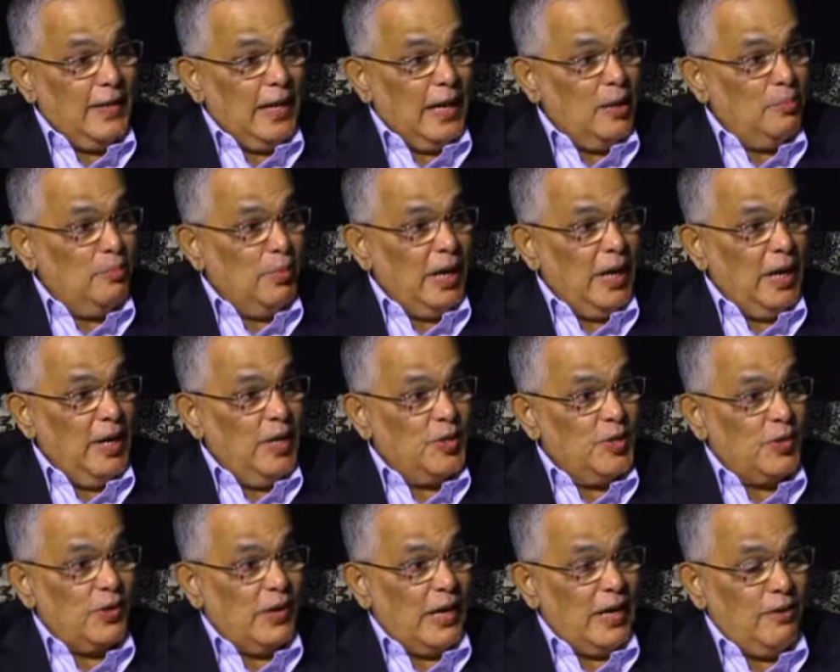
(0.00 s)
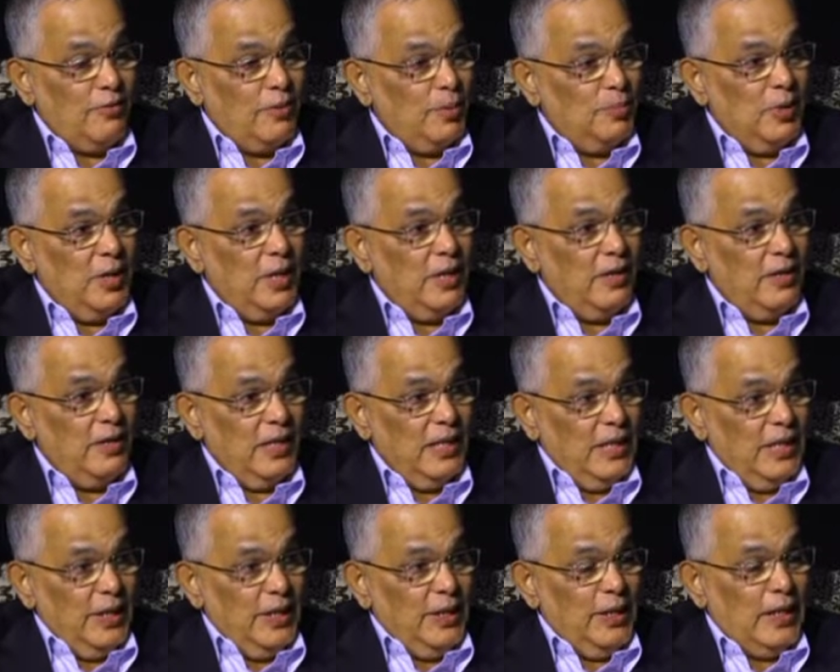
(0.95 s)
their minds right from their
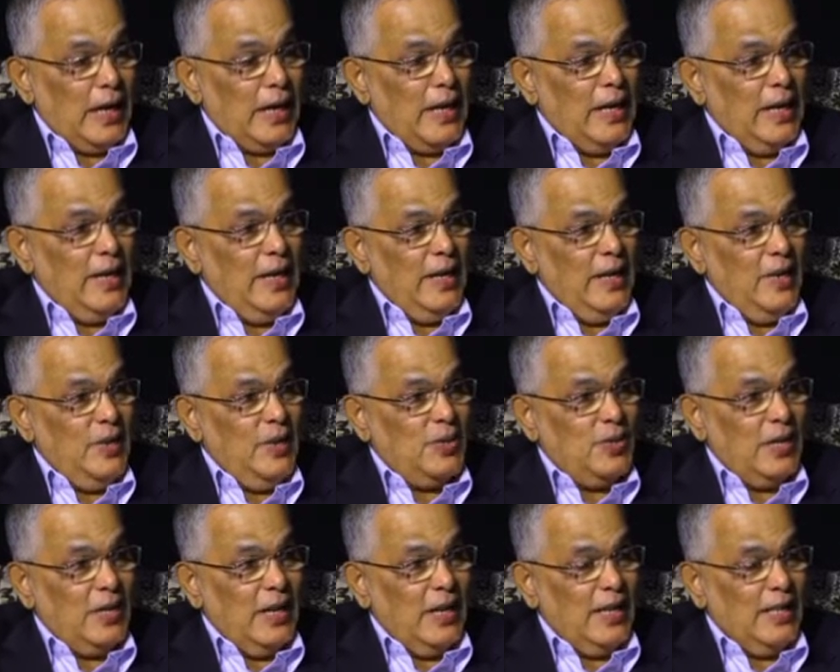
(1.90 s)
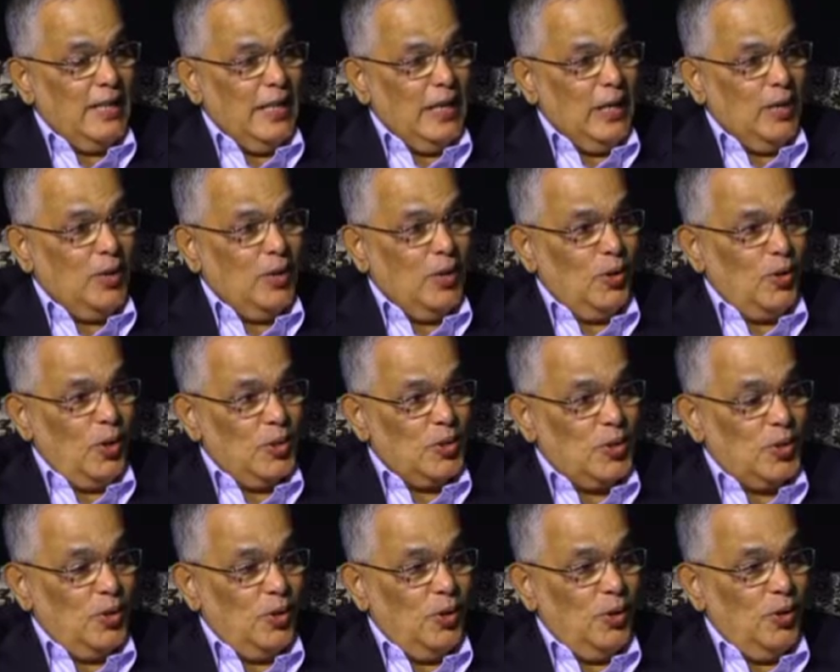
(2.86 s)
younger days, and they could
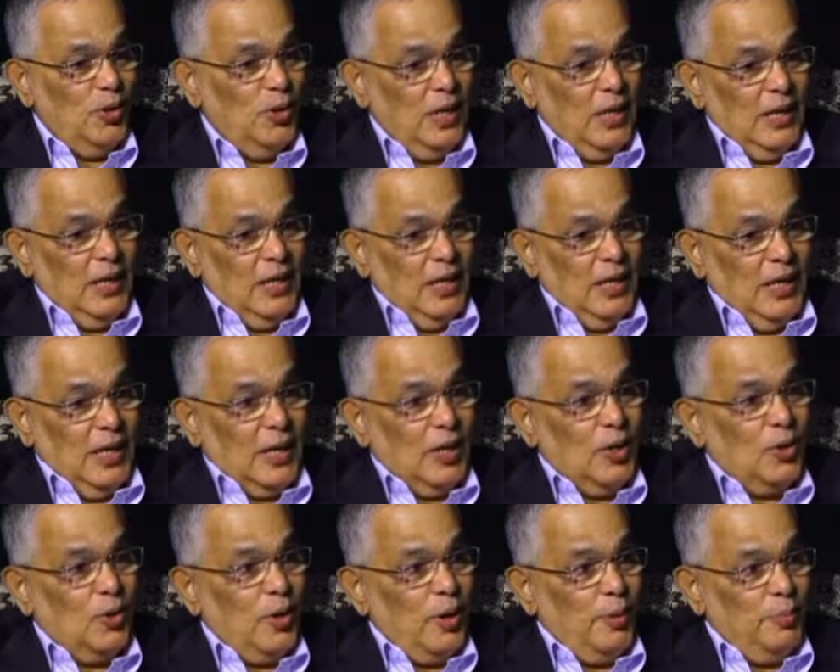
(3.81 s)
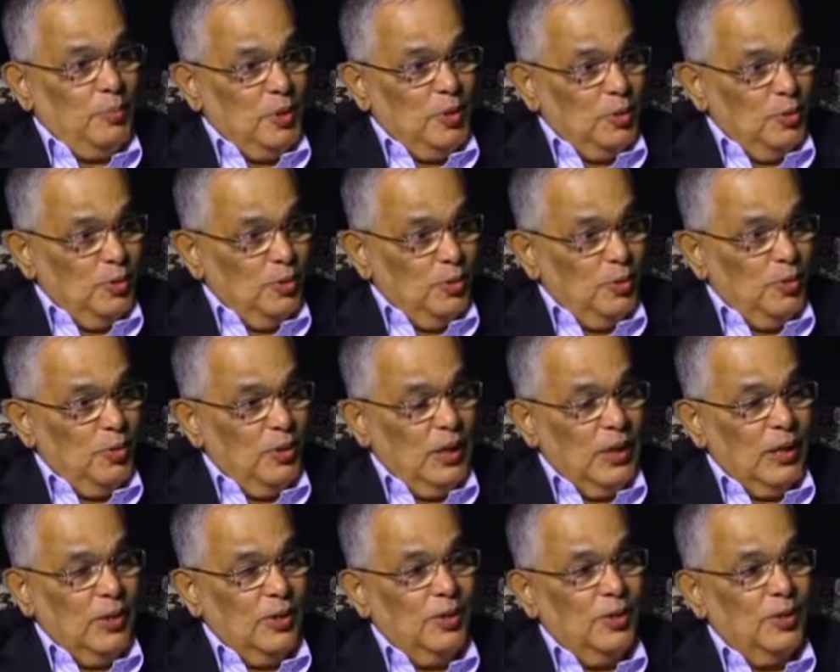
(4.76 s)
also grow up to, you
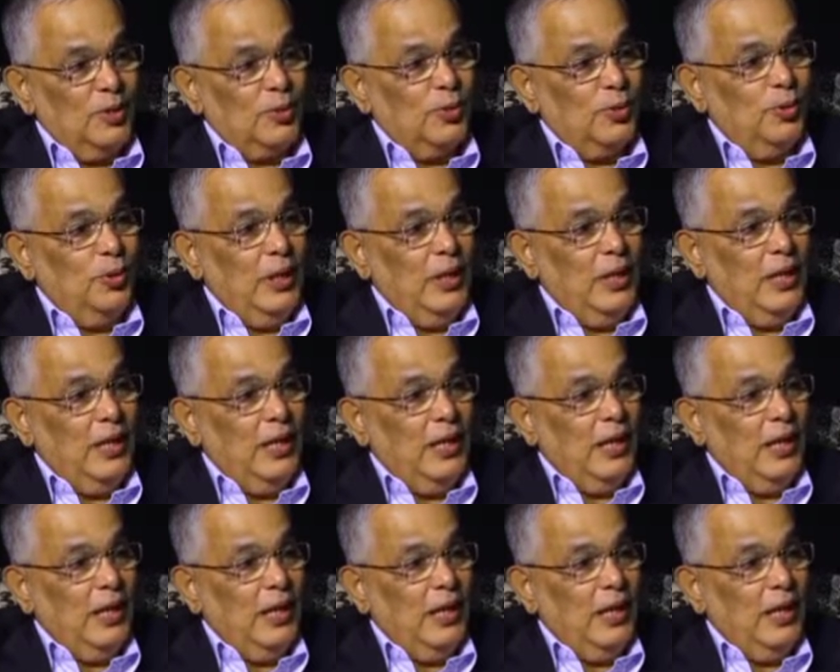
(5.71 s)
know, truly. And, and